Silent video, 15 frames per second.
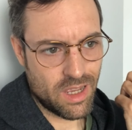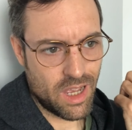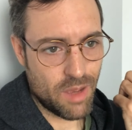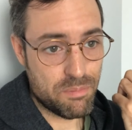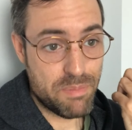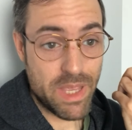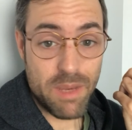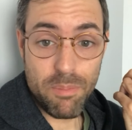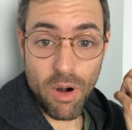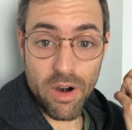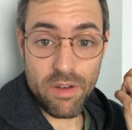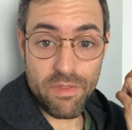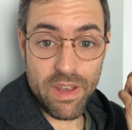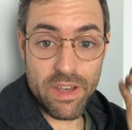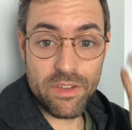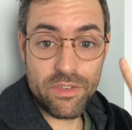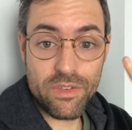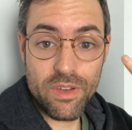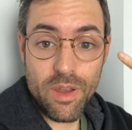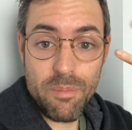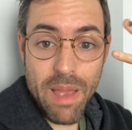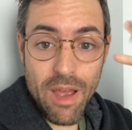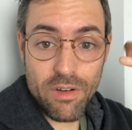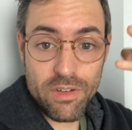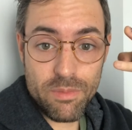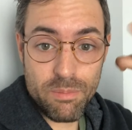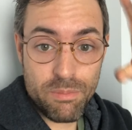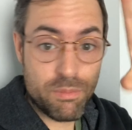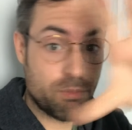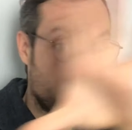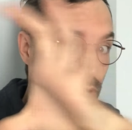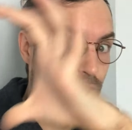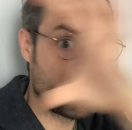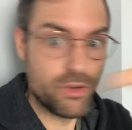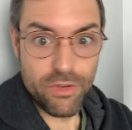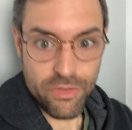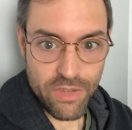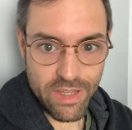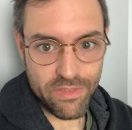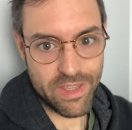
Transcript: A big part of it is about producing